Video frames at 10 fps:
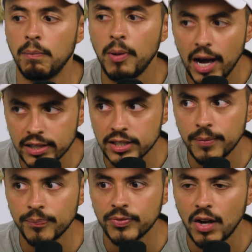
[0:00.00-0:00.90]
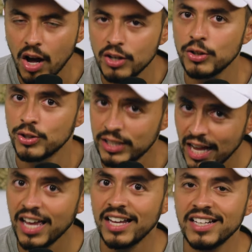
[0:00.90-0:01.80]
but
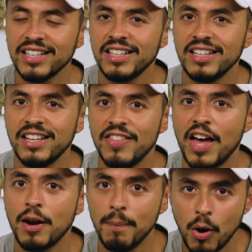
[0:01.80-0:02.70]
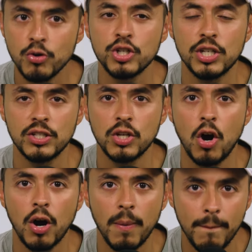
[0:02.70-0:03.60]
understand that emotions
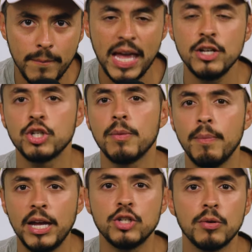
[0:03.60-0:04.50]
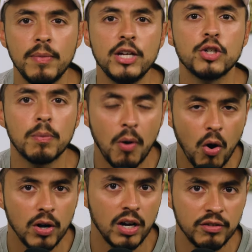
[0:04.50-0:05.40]
are a major
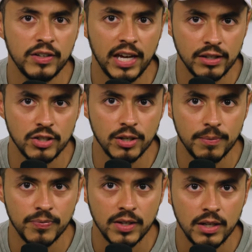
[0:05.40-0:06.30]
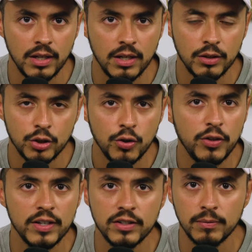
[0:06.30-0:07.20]
part of cancer. The two
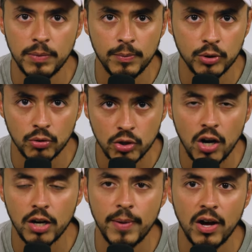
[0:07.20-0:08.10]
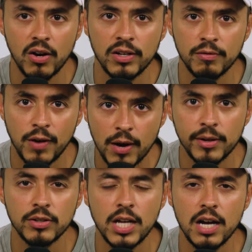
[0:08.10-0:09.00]
things that people don't talk about are
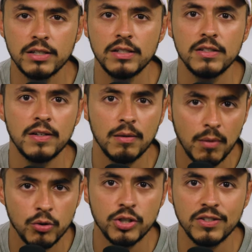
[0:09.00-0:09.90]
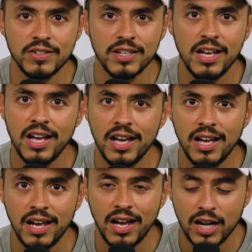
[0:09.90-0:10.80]
environmental toxins and emotions.
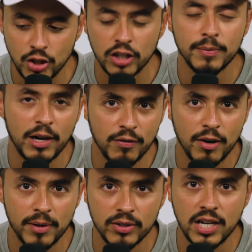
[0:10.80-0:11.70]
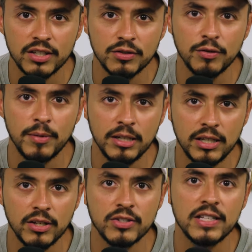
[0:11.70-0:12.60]
I talked about environmental toxins for many
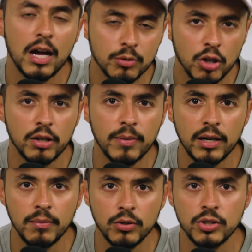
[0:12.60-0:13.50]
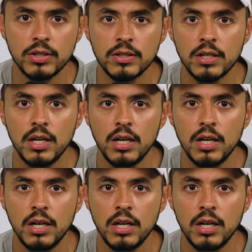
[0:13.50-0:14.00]
years. Now I'm talking about emotions.